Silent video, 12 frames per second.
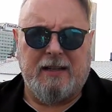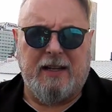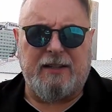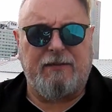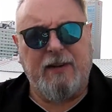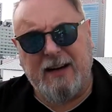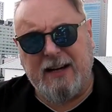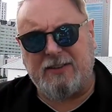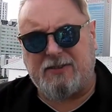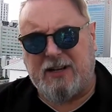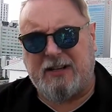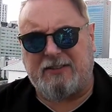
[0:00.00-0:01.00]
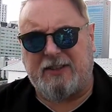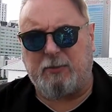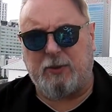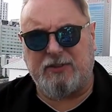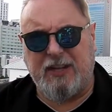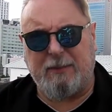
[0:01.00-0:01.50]
It's very interesting
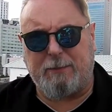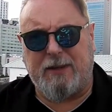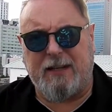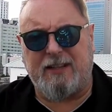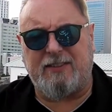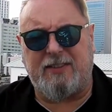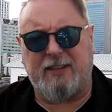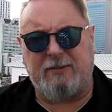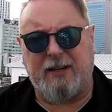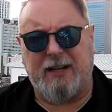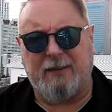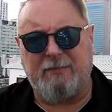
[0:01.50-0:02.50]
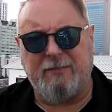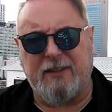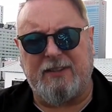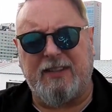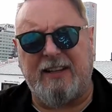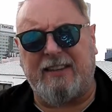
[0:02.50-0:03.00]
what's happening in Syria.
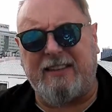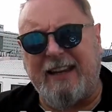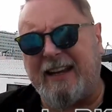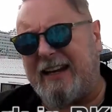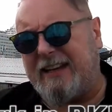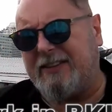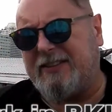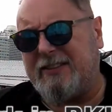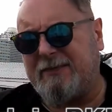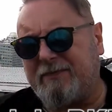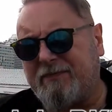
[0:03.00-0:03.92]
You see, the thing is,